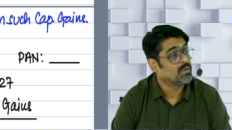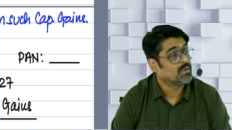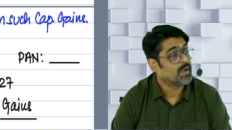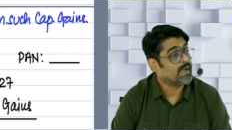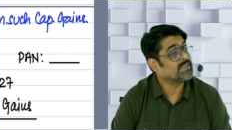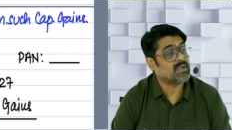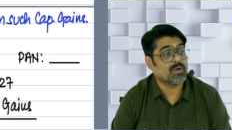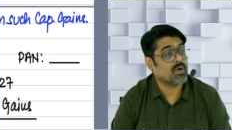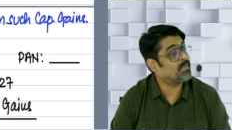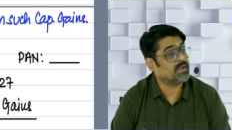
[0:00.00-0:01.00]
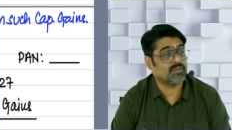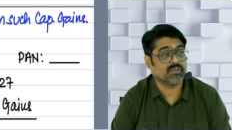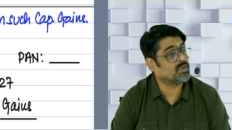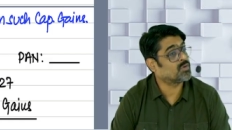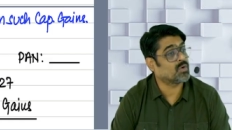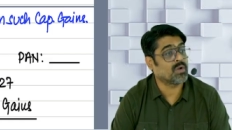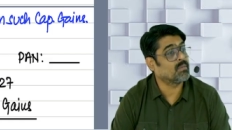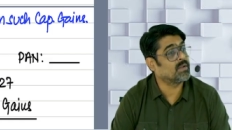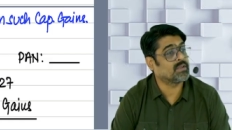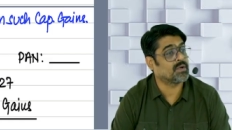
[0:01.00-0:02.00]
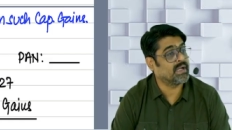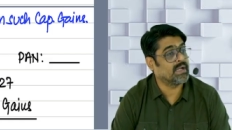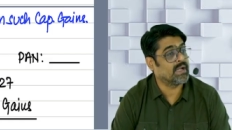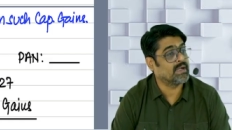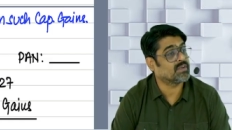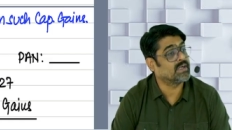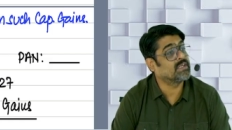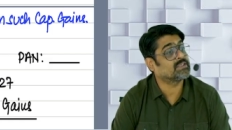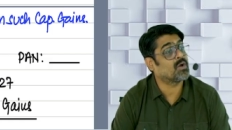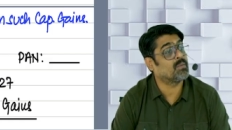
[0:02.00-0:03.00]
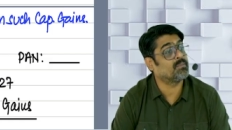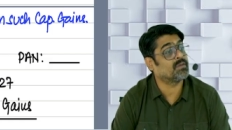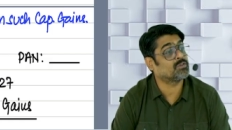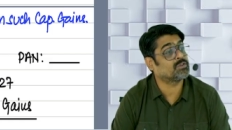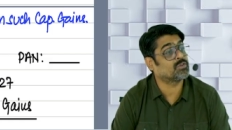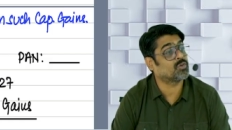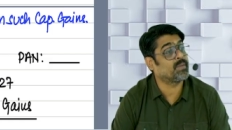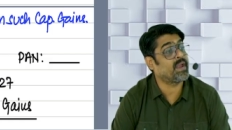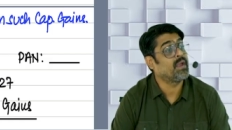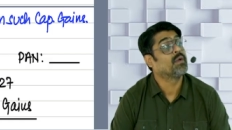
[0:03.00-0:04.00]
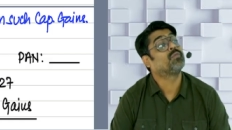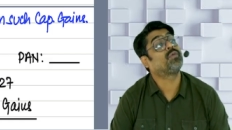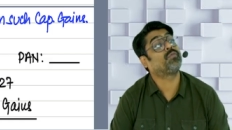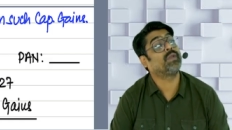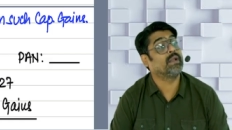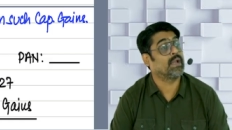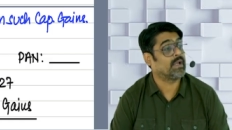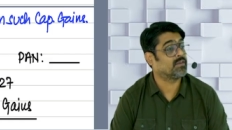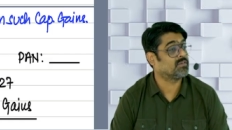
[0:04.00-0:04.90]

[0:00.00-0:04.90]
Additional compensation should not be 13 lakhs. Additional compensation should be 15 lakhs.